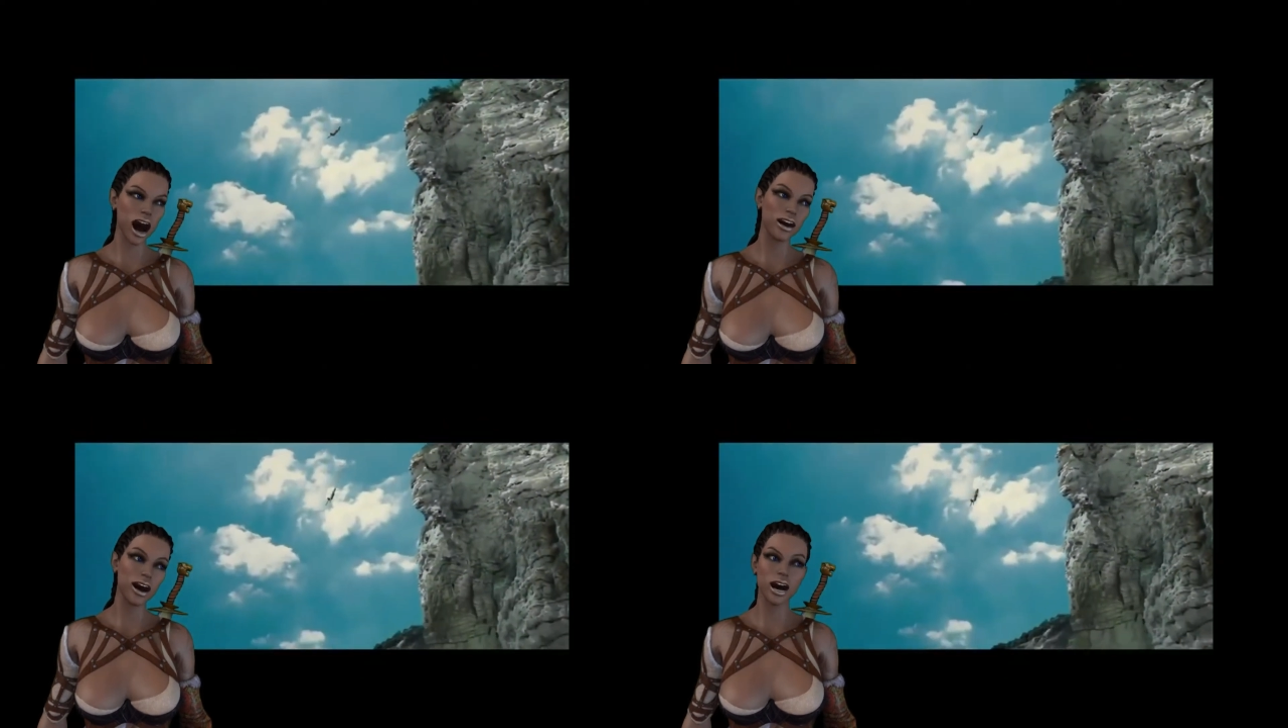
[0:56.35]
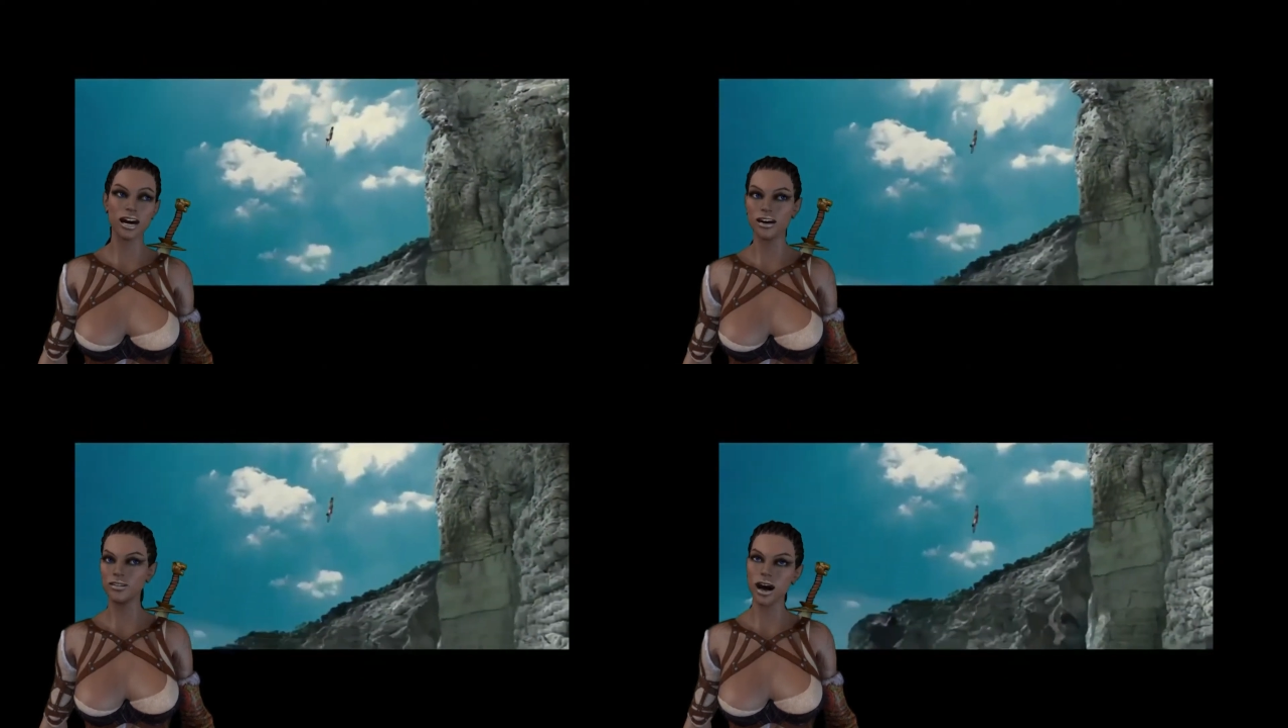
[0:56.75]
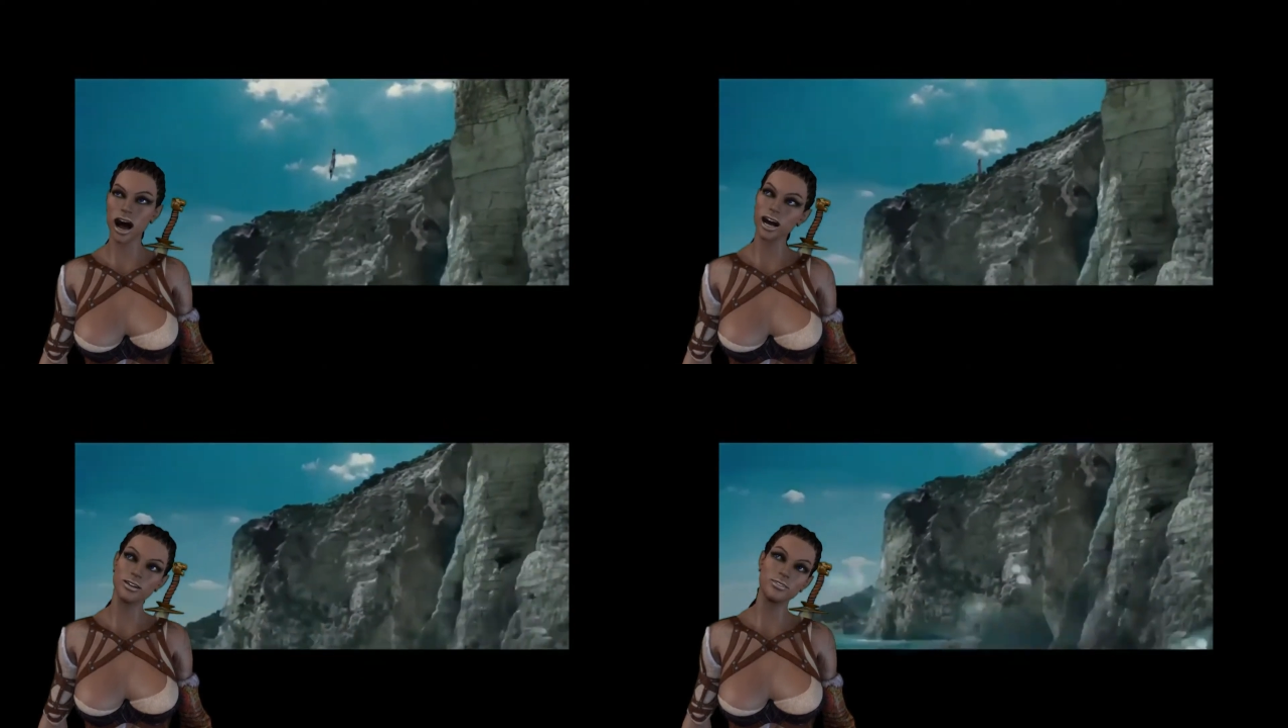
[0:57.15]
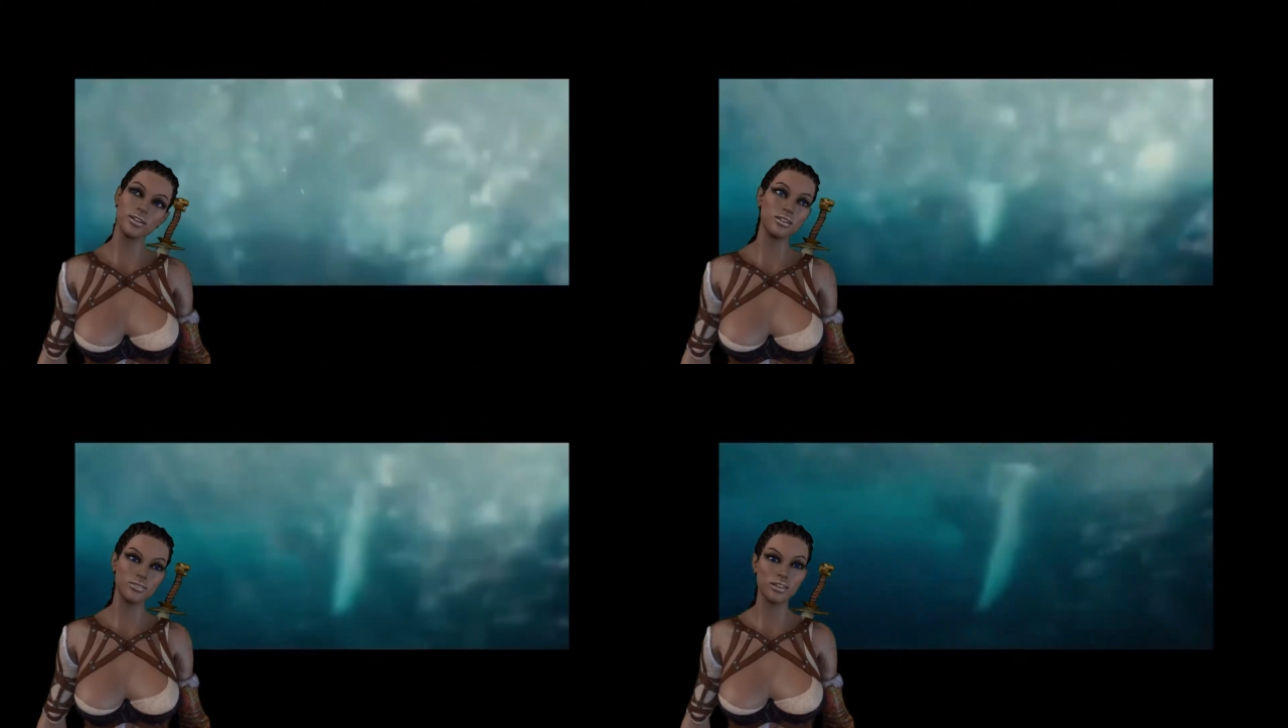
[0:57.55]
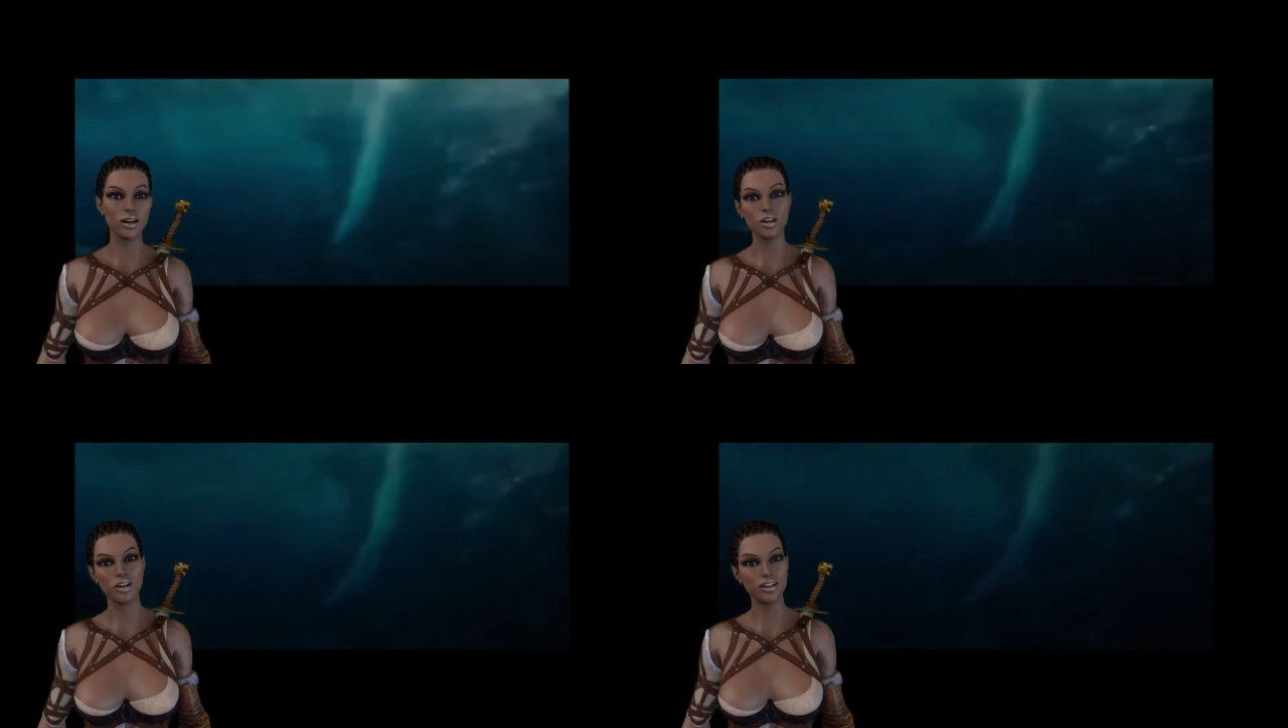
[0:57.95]
that fans
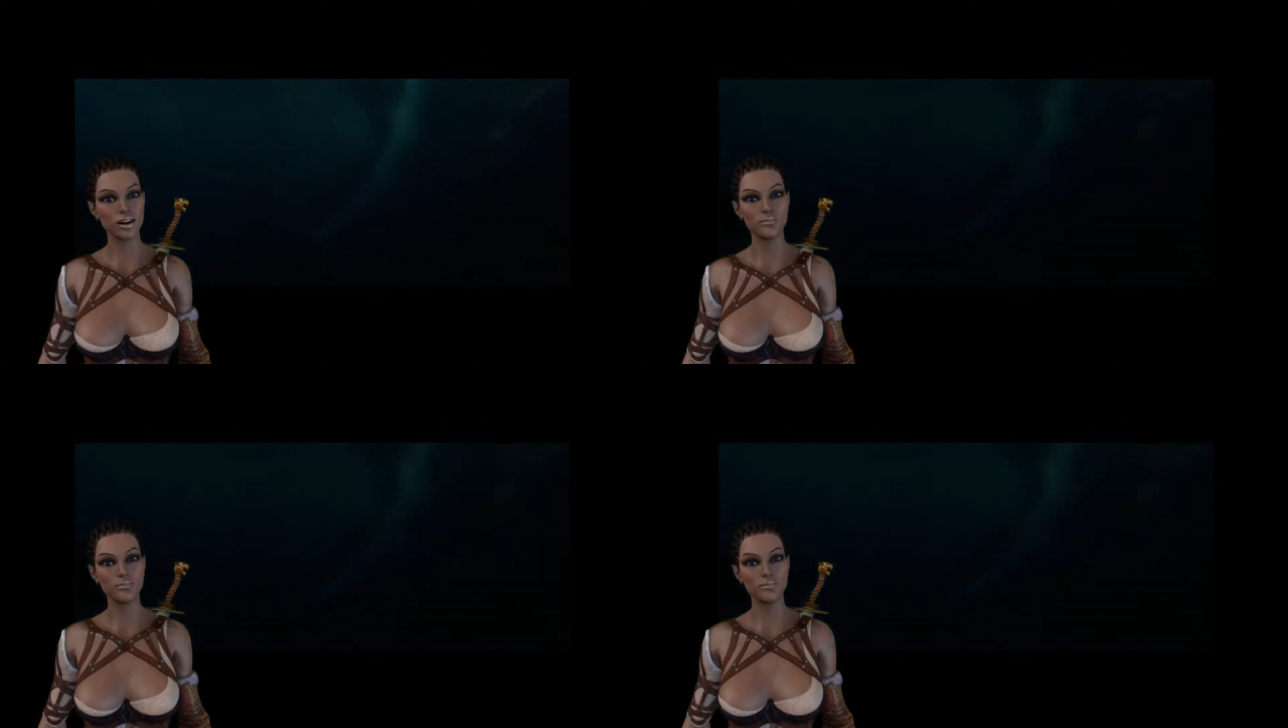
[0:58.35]
wouldn't buy